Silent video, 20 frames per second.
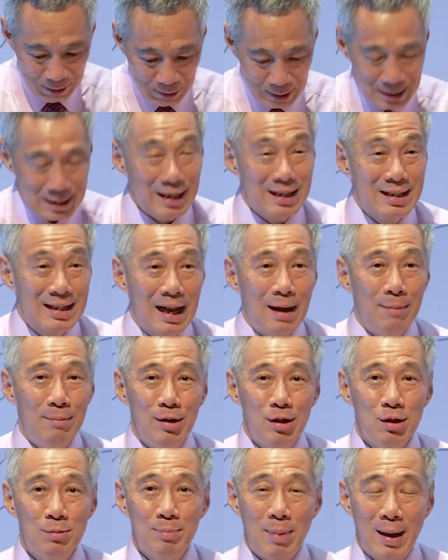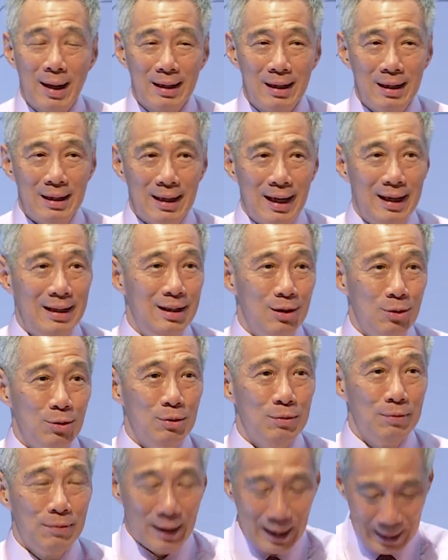was established back in
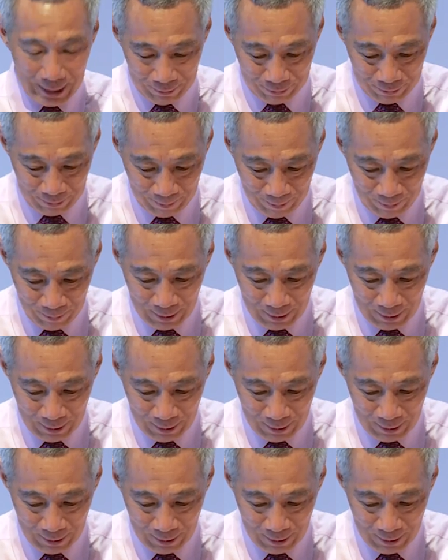1905.